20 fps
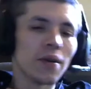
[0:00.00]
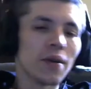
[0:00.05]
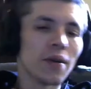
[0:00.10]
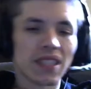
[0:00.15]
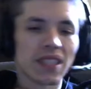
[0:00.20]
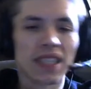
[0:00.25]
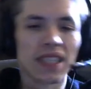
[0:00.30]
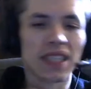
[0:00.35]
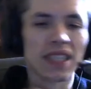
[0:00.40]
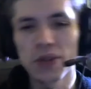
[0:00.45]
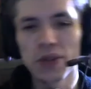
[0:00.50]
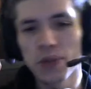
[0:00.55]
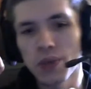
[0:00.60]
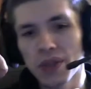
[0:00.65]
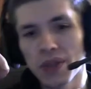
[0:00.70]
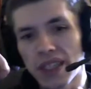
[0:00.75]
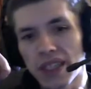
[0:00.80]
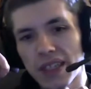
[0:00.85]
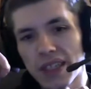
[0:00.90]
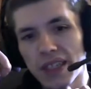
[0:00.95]
That was one
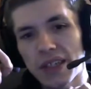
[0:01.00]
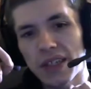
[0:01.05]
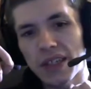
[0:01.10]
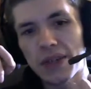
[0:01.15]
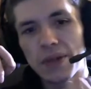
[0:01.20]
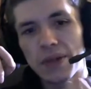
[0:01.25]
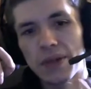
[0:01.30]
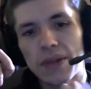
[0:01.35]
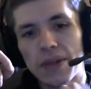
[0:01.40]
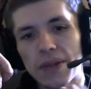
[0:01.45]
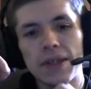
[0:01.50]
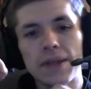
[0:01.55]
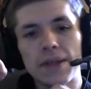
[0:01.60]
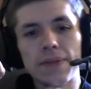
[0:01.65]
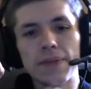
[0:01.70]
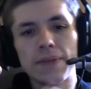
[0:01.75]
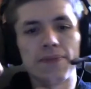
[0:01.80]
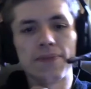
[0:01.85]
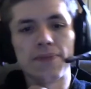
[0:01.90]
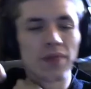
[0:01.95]
thing, you
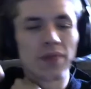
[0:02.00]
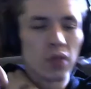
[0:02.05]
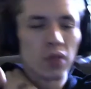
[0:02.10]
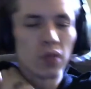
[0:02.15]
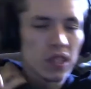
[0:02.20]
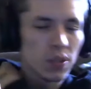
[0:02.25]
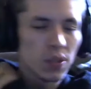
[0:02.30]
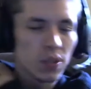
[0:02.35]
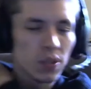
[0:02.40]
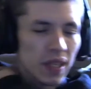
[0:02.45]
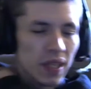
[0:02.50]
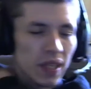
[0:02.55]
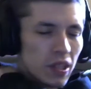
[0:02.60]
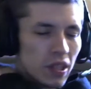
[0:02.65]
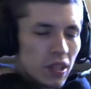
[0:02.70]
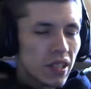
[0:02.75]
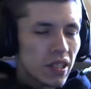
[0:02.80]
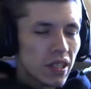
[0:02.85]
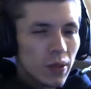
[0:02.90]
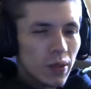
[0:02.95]
know. It was because we with
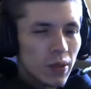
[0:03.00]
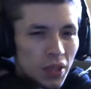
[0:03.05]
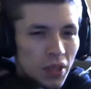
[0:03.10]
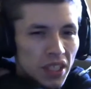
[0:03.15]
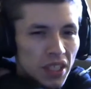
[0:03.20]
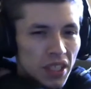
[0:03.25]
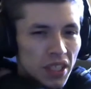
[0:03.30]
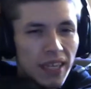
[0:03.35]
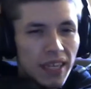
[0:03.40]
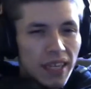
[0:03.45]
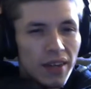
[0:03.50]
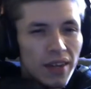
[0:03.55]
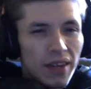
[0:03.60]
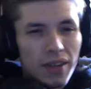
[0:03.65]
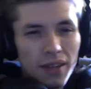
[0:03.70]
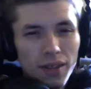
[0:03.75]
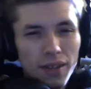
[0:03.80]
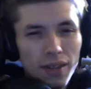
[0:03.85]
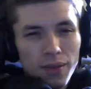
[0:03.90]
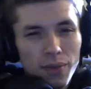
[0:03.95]
the second arc,
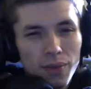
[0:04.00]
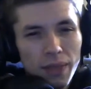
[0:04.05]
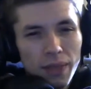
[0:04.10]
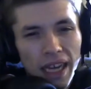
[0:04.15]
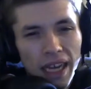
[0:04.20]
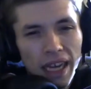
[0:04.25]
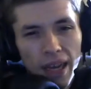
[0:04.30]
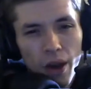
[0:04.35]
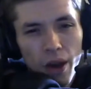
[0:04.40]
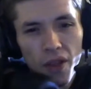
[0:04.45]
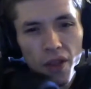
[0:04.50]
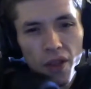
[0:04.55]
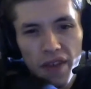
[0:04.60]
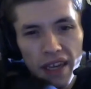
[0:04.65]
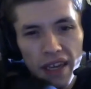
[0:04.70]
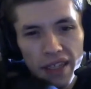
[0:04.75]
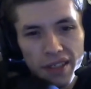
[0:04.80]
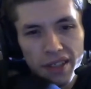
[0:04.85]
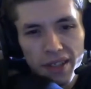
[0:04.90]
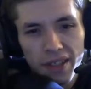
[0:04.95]
we got all the
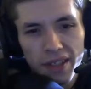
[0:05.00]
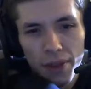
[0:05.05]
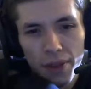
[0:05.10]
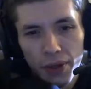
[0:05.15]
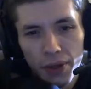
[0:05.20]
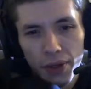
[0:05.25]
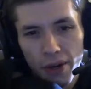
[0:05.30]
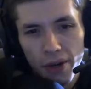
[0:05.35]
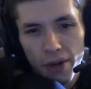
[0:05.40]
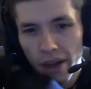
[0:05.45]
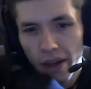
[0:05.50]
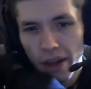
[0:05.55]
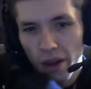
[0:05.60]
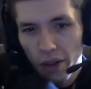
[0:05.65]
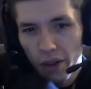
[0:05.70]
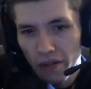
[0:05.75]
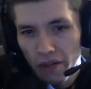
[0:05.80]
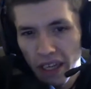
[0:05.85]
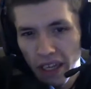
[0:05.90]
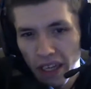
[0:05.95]
fights. The third arc, we got all the
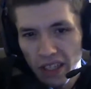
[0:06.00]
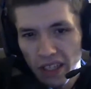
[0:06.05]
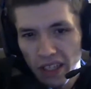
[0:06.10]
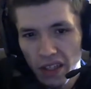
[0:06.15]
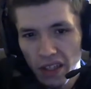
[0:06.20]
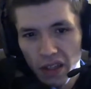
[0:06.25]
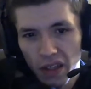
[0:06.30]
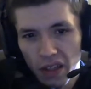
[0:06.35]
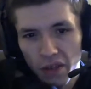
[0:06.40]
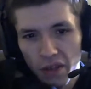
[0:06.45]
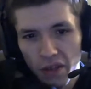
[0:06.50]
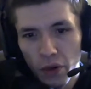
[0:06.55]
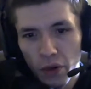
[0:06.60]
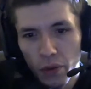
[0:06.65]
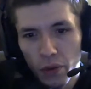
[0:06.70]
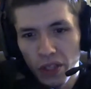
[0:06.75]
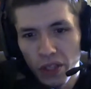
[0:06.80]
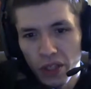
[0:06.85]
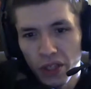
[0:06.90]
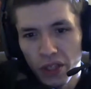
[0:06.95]
fights, and then the fourth one,
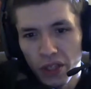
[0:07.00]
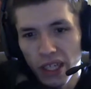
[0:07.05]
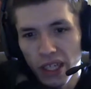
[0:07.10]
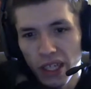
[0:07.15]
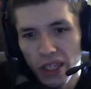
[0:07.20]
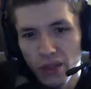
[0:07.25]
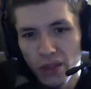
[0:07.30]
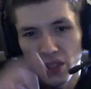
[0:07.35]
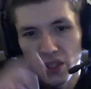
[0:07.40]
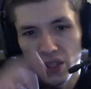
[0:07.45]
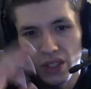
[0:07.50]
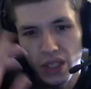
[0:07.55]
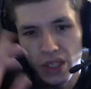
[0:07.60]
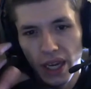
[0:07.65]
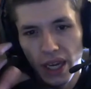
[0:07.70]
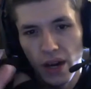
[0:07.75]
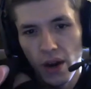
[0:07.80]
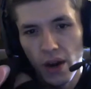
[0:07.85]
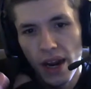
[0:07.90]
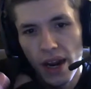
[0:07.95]
you could tell it was just like,
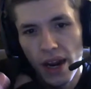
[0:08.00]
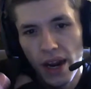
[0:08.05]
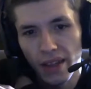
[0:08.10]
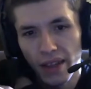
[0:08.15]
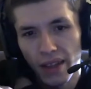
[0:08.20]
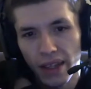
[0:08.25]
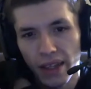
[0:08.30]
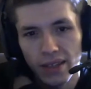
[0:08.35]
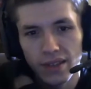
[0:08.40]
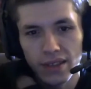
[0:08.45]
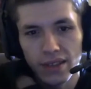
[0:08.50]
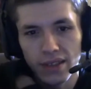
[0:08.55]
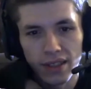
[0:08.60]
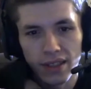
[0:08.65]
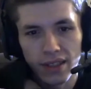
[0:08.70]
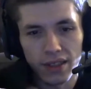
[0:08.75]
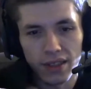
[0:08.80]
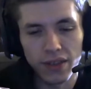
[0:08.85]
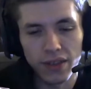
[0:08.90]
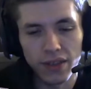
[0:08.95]
all right, like this
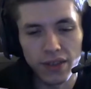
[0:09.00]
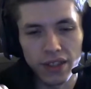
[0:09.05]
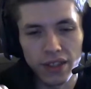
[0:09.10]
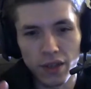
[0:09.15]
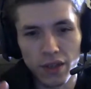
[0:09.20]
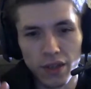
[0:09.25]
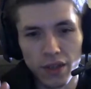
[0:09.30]
is over.